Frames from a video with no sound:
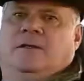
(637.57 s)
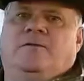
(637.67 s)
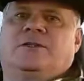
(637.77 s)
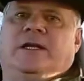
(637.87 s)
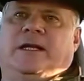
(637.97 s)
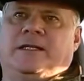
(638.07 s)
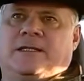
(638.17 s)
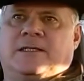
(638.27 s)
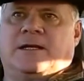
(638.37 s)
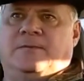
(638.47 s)
obviously against the
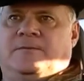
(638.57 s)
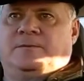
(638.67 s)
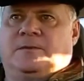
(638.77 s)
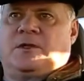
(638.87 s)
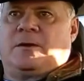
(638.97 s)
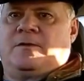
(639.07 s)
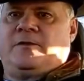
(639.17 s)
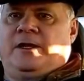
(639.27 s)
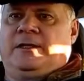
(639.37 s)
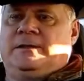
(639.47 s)
same type of
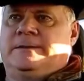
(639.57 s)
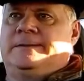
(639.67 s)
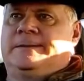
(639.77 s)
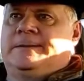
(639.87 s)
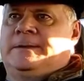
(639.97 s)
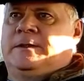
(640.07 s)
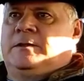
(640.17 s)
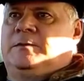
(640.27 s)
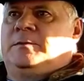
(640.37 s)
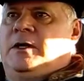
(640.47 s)
thing,
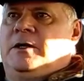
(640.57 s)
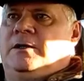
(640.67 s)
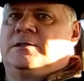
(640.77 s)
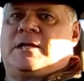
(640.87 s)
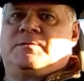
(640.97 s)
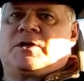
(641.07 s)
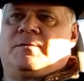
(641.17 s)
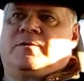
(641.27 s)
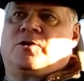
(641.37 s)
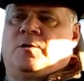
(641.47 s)
but same
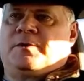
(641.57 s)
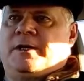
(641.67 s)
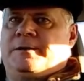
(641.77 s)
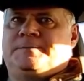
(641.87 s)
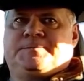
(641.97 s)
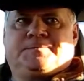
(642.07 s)
type of copter.